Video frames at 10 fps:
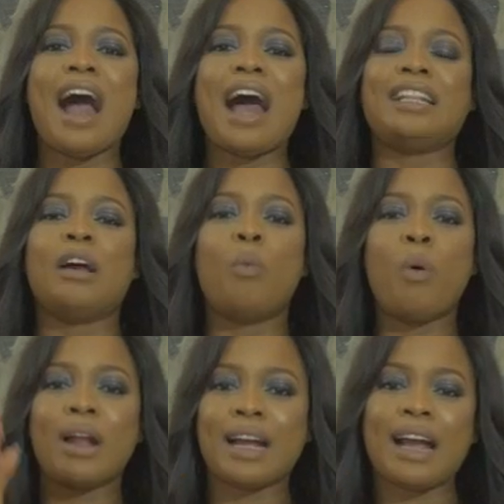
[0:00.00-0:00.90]
and then
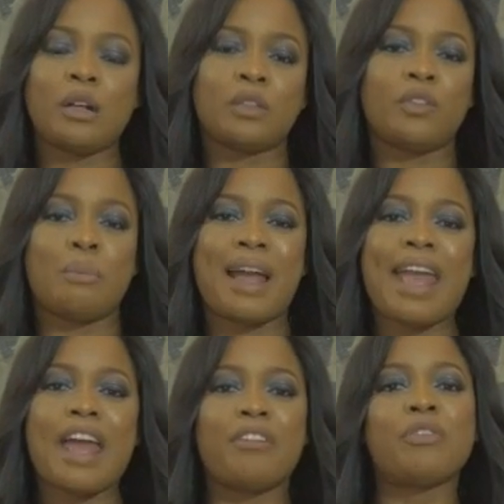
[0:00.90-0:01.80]
one account for my
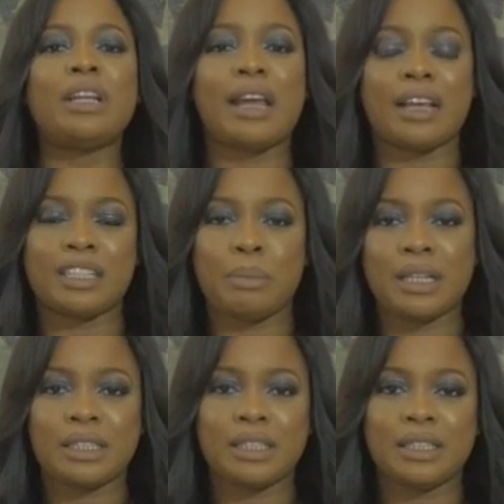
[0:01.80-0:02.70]
everyday
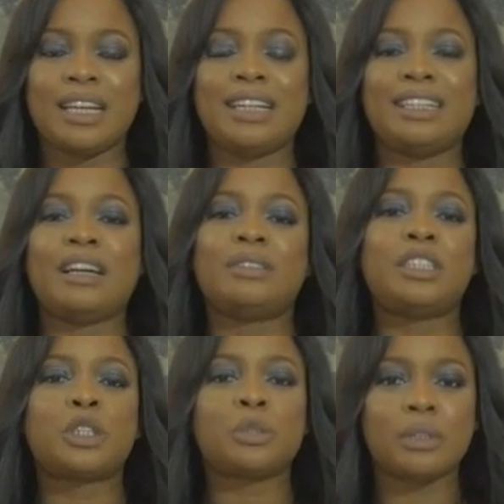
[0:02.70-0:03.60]
expenses. Now the
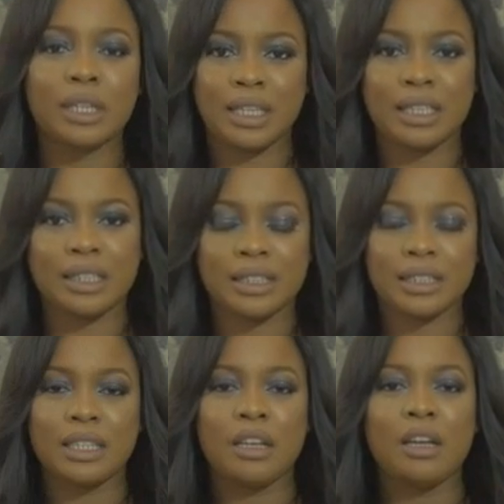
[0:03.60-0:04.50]
trick
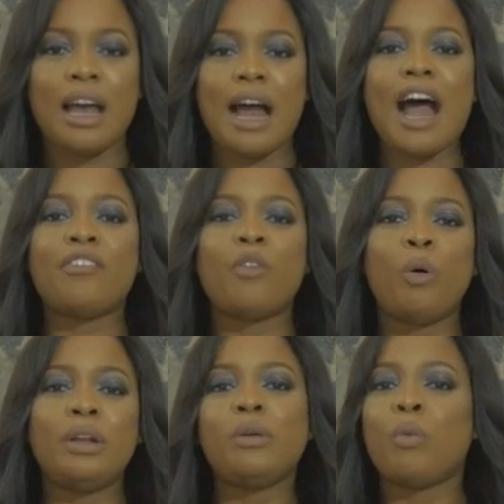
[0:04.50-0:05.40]
is have
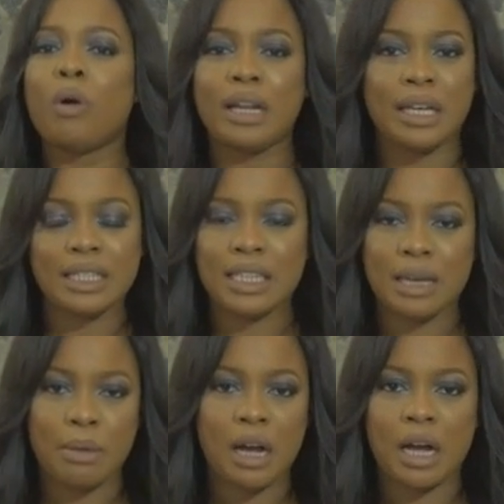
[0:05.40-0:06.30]
only one
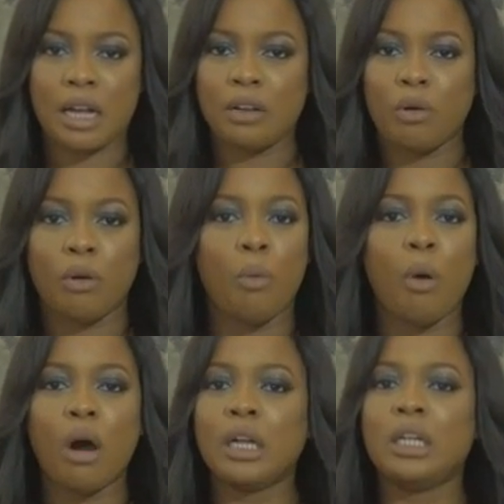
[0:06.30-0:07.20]
ATM card or
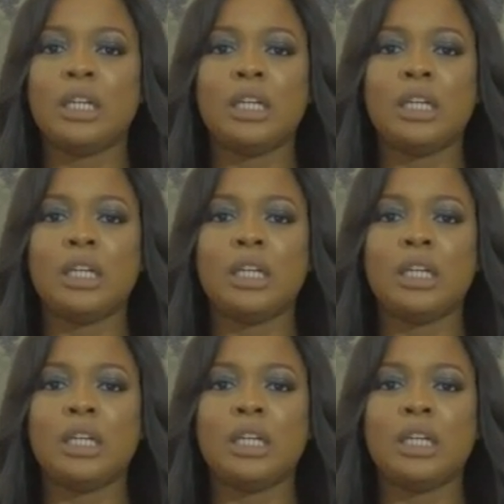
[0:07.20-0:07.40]
one